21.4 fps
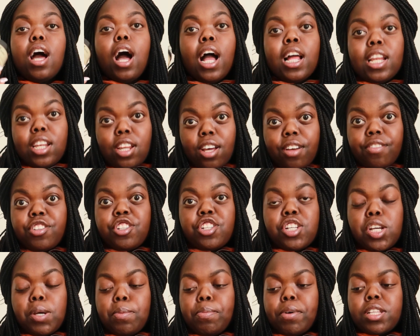i love
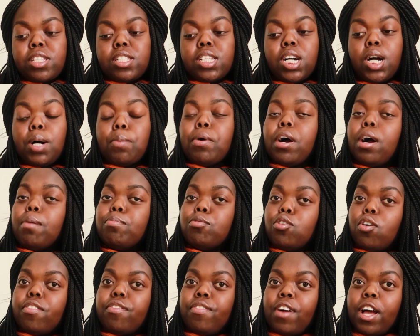shea butter but i'm
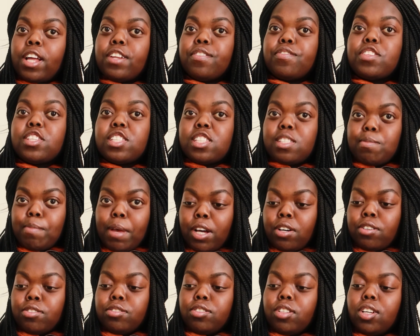not a fan of the
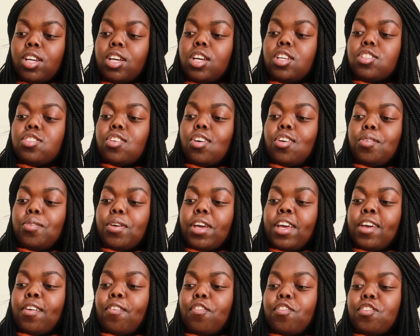smell so
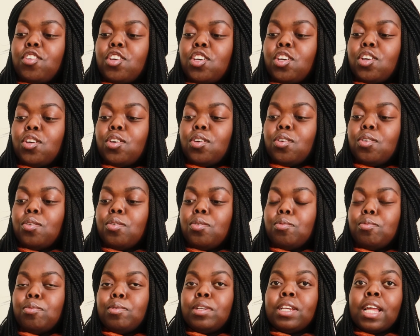if
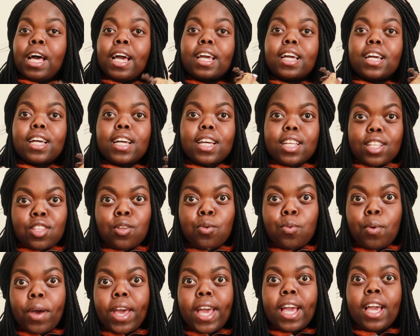you like the
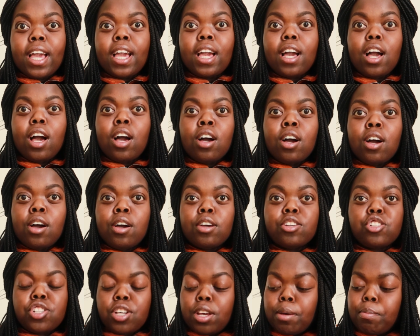way uh,
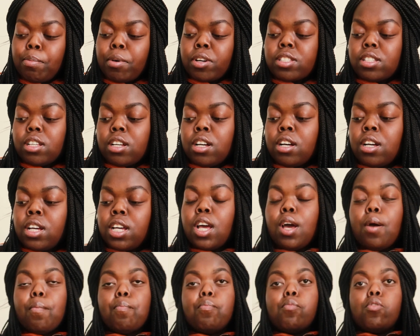shea butter
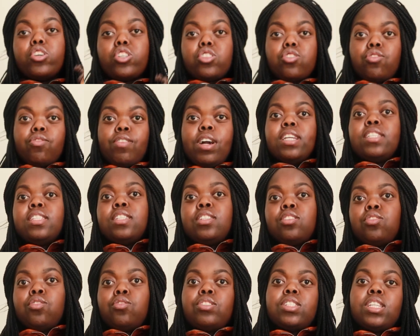
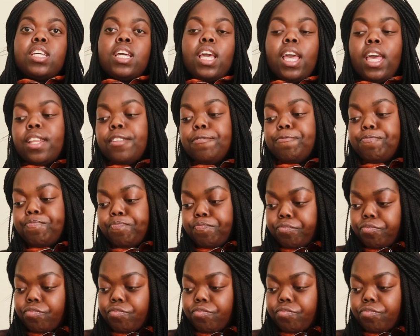moisturizes your skin